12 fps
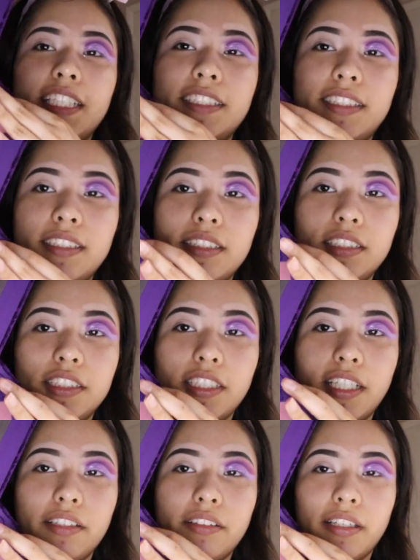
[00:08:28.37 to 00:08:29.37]
this
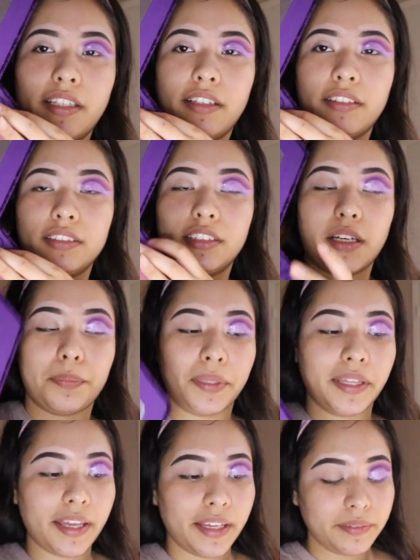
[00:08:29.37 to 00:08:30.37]
shade right here on top
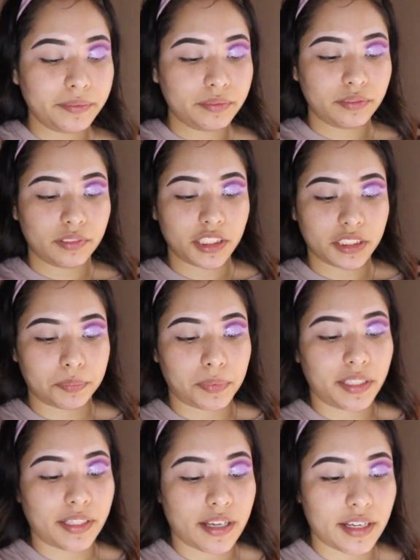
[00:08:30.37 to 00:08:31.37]
of that, just
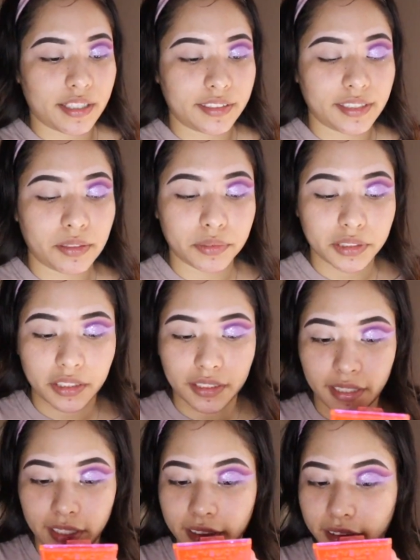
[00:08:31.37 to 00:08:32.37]
because it was
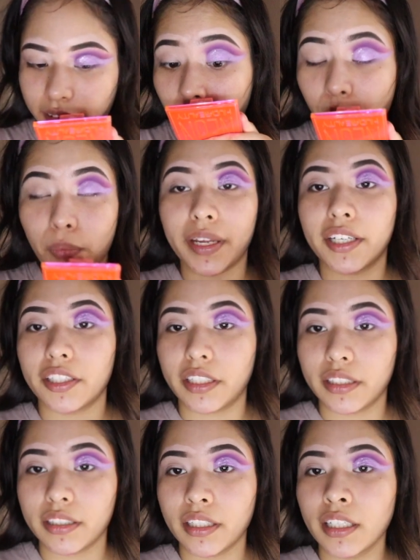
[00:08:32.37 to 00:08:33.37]
looking weird.
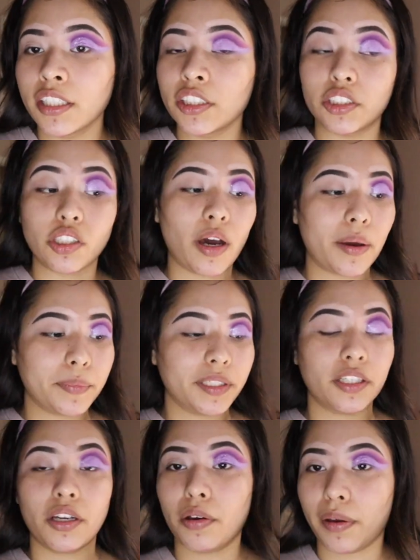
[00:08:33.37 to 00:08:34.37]
So I'm
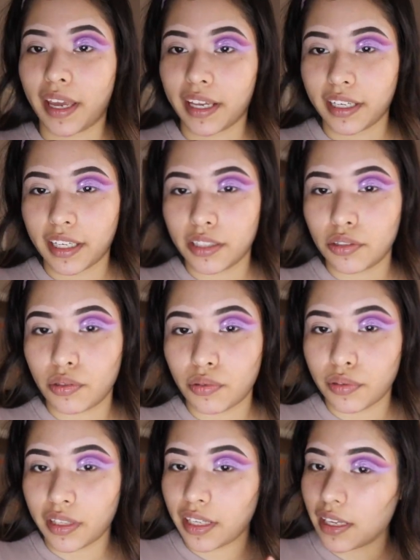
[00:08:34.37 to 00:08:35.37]
gonna go ahead and
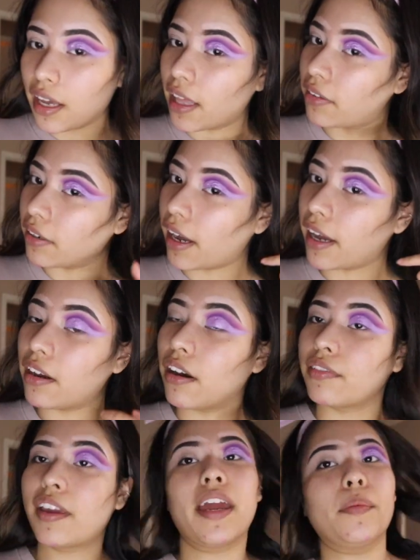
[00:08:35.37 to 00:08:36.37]
do the other eye
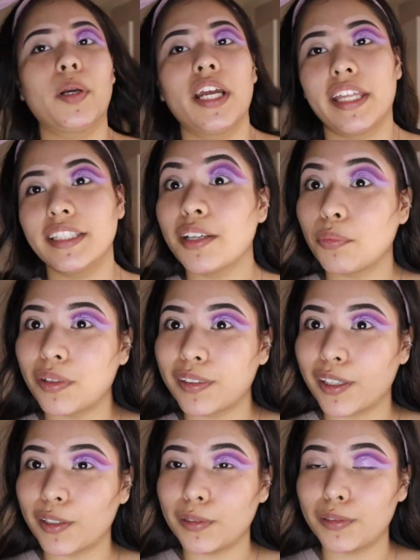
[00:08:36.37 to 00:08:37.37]
off camera, and then we'll
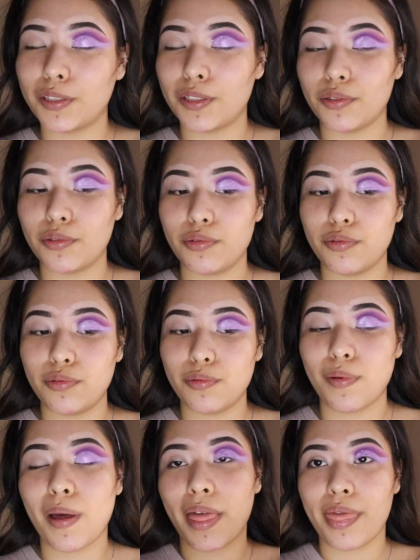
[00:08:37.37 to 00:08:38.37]
go to
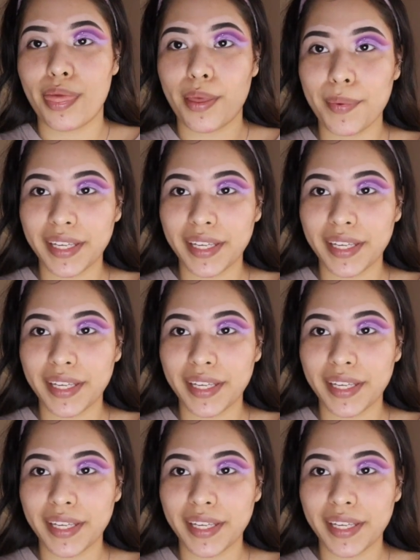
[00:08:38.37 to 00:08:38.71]
the